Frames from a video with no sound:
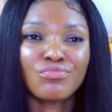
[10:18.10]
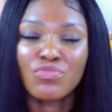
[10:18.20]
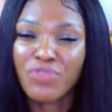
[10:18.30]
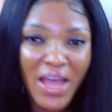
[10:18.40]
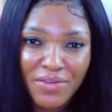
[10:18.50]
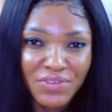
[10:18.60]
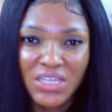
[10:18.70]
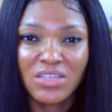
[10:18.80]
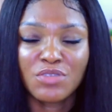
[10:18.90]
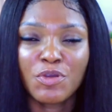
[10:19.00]
5
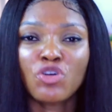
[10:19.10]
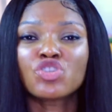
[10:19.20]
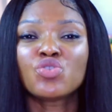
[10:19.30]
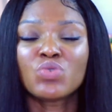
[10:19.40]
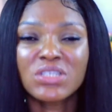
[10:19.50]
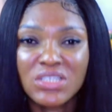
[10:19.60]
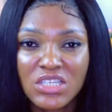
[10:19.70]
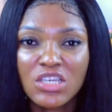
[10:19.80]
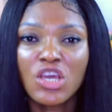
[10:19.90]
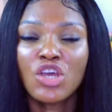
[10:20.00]
days, because you will
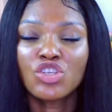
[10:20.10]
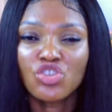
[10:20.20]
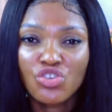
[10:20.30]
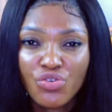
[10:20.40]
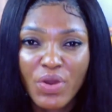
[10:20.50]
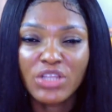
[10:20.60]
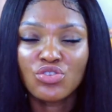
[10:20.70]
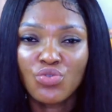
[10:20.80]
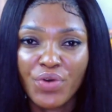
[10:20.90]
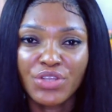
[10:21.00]
see
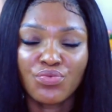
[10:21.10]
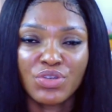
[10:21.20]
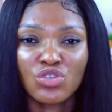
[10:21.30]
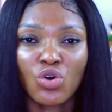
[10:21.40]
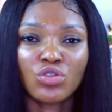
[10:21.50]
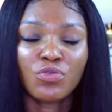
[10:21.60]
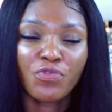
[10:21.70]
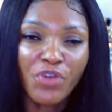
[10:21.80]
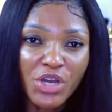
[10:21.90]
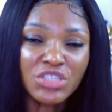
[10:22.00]
great result.
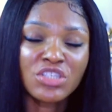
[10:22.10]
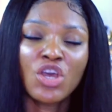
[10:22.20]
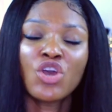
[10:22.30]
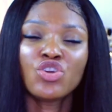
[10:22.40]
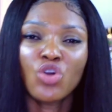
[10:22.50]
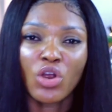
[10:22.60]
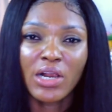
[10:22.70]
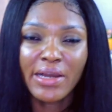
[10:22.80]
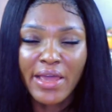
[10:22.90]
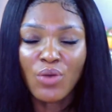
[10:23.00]
First, your
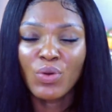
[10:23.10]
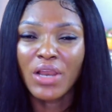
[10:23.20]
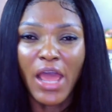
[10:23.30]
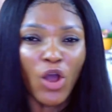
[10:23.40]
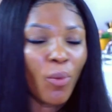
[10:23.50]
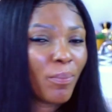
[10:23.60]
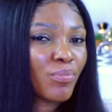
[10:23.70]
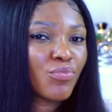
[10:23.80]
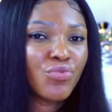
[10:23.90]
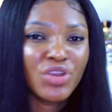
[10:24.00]
clay will help
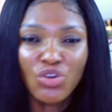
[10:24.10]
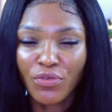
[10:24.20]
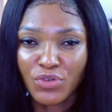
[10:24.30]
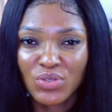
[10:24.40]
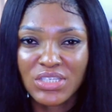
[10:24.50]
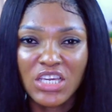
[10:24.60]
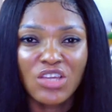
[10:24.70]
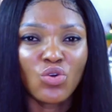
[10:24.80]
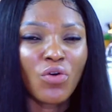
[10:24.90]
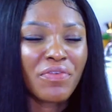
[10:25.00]
rid of your
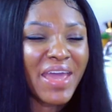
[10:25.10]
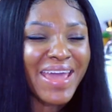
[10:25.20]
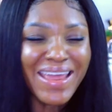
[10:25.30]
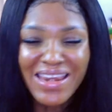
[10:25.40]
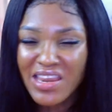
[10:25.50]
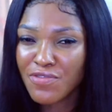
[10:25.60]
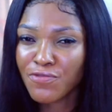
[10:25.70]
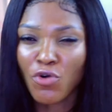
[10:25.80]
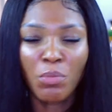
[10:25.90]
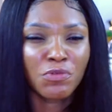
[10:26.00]
skin of any
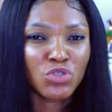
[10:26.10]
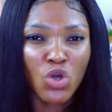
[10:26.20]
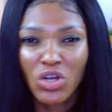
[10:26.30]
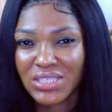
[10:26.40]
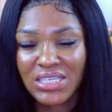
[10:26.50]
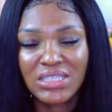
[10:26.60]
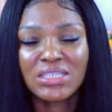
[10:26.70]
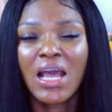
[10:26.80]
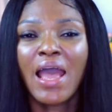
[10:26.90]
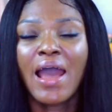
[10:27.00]
form of
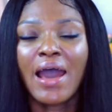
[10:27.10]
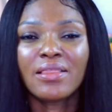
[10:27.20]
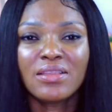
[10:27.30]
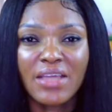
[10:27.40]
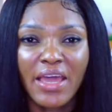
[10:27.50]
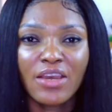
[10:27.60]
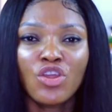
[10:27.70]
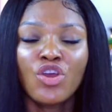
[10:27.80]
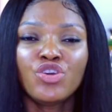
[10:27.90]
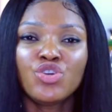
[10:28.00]
toxins, and
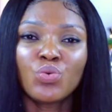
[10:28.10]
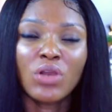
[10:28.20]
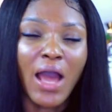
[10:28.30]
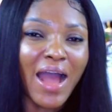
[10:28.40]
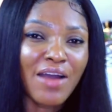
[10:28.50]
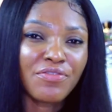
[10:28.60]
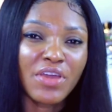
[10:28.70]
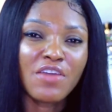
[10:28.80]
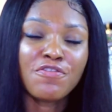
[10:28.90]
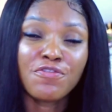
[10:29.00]
then you will have
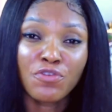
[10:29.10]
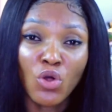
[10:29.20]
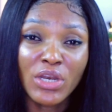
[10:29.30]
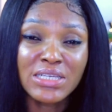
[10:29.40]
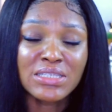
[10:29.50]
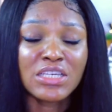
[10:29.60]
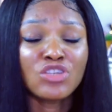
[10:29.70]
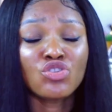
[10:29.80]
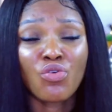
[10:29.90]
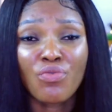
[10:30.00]
a flawless
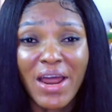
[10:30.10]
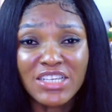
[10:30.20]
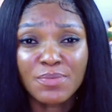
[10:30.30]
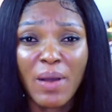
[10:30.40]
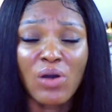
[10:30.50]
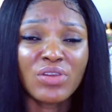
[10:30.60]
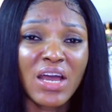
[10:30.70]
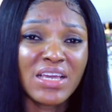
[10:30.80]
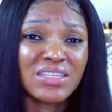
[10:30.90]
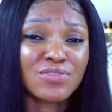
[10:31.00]
skin. Your rice
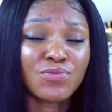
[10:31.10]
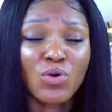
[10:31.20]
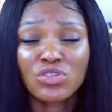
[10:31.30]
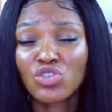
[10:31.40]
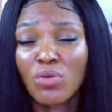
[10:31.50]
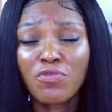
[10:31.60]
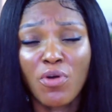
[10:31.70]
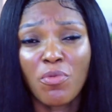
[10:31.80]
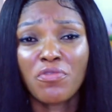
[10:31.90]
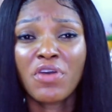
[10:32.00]
powder is some
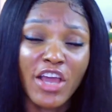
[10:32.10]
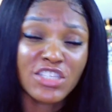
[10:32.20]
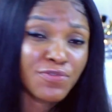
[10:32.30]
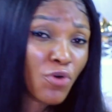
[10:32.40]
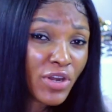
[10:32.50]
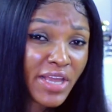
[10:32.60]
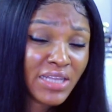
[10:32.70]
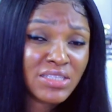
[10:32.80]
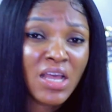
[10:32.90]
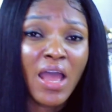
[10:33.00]
form of
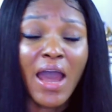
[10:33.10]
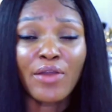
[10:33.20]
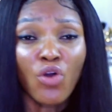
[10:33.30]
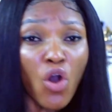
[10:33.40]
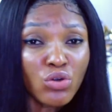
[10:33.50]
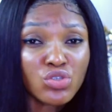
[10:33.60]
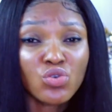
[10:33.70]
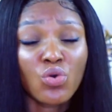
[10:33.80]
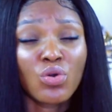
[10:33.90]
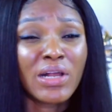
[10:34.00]
exfoliant, and
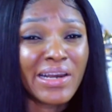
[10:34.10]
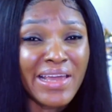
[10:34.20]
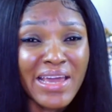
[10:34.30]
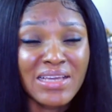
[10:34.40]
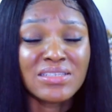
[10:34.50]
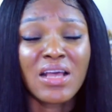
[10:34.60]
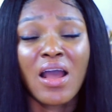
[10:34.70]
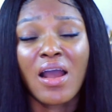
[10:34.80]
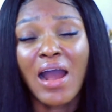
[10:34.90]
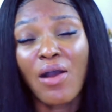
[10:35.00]
also clays
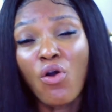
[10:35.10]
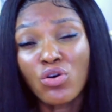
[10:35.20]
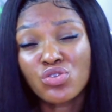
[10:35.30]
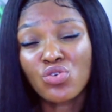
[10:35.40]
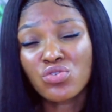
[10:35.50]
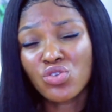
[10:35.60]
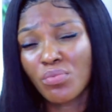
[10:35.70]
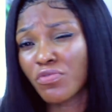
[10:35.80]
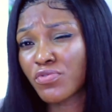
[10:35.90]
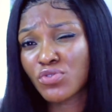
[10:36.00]
are also
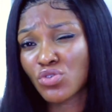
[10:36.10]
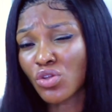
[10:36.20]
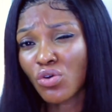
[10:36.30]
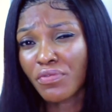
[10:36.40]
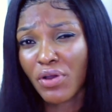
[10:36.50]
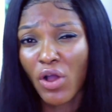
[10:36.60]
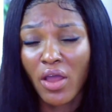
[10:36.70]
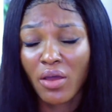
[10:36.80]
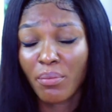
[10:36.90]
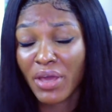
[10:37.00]
some sort of
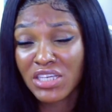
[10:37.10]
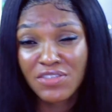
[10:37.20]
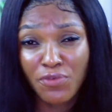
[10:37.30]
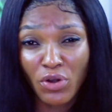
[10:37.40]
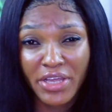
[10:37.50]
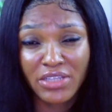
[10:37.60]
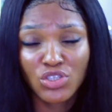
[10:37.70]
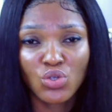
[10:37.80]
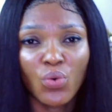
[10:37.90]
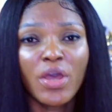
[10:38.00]
exfoliant.
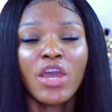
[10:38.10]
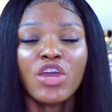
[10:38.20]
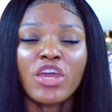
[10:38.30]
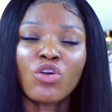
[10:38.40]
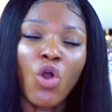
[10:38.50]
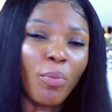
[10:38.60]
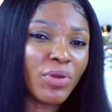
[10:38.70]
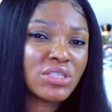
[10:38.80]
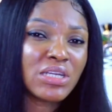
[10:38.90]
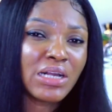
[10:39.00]
So
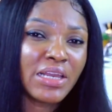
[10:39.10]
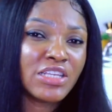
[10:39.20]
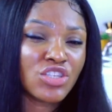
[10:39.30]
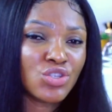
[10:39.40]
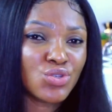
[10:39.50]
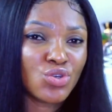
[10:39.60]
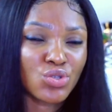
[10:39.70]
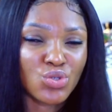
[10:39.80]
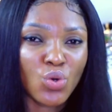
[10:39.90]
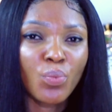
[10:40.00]
incorporating clays into your
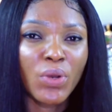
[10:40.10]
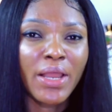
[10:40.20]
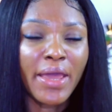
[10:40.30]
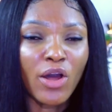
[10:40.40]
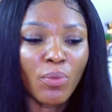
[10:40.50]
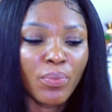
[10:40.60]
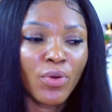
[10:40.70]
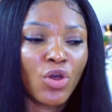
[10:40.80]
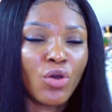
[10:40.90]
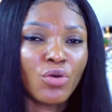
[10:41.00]
soap will help
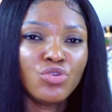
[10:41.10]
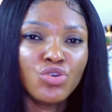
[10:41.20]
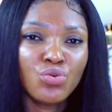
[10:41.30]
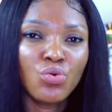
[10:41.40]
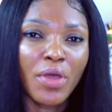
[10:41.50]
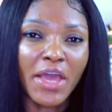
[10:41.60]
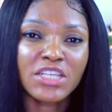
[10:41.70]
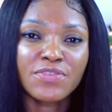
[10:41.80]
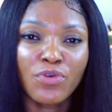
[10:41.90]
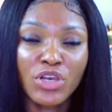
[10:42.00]
you
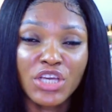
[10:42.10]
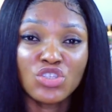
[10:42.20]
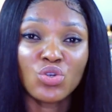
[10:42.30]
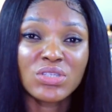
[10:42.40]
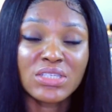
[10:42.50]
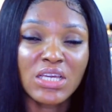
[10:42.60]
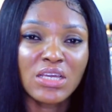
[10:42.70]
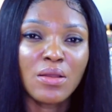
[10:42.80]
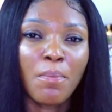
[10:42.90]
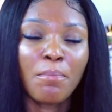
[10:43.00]
exfoliate your
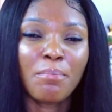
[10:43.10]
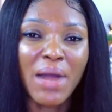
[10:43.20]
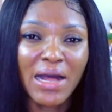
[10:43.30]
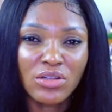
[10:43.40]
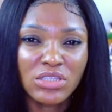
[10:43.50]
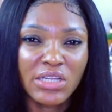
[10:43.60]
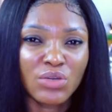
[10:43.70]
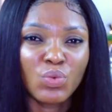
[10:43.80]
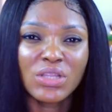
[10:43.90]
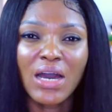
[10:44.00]
skin
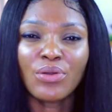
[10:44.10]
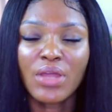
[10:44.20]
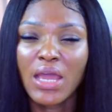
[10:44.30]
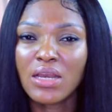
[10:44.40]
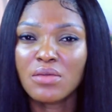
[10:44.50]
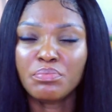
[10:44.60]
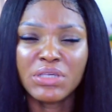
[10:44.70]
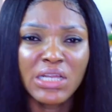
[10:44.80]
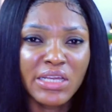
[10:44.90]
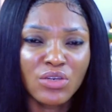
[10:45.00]
mildly, without any
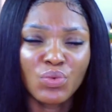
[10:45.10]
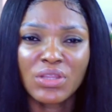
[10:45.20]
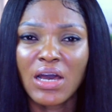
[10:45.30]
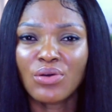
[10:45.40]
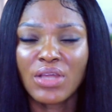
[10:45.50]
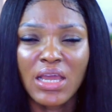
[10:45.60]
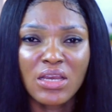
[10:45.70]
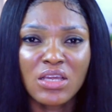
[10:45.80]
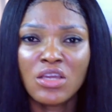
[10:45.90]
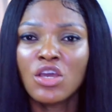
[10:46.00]
peeling, without
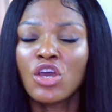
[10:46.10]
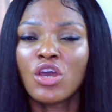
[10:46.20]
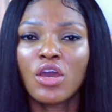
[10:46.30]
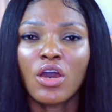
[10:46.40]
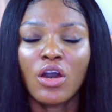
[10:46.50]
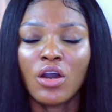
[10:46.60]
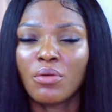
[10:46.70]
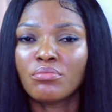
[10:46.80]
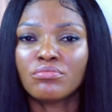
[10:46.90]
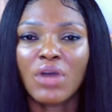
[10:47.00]
any
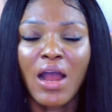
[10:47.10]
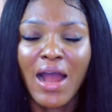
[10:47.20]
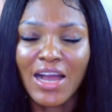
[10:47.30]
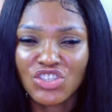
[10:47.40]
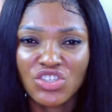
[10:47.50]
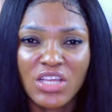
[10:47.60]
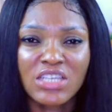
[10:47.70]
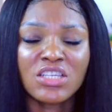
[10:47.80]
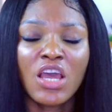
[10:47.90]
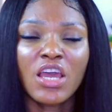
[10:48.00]

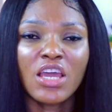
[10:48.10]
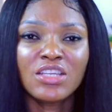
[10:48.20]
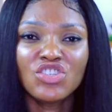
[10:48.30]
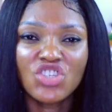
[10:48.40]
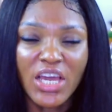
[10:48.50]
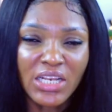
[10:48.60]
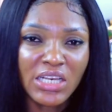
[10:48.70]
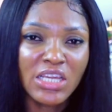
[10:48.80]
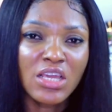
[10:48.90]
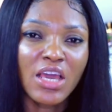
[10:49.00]
harshness. It
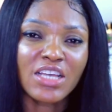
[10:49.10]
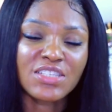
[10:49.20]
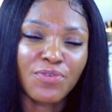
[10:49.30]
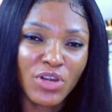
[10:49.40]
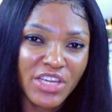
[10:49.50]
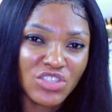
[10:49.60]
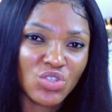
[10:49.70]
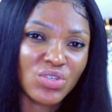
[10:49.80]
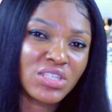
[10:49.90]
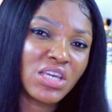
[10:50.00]
gently exfoliates
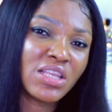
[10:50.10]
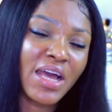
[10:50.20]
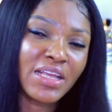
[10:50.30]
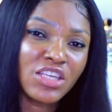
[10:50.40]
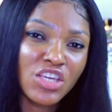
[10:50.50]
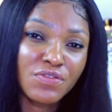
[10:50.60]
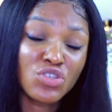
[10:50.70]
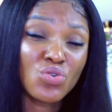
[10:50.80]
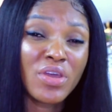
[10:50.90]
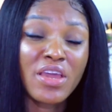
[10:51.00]
your skin and
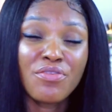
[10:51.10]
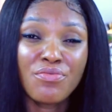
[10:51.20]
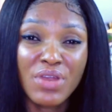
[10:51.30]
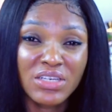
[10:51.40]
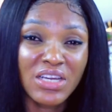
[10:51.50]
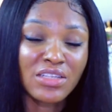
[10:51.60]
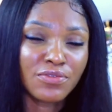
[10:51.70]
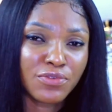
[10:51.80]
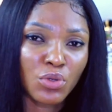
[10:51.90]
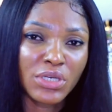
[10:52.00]
gives you a radiant,
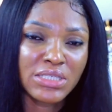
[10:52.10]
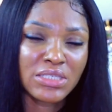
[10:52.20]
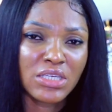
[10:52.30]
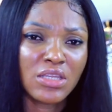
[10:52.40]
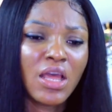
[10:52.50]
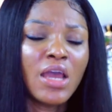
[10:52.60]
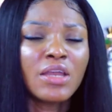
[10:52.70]
flawless skin.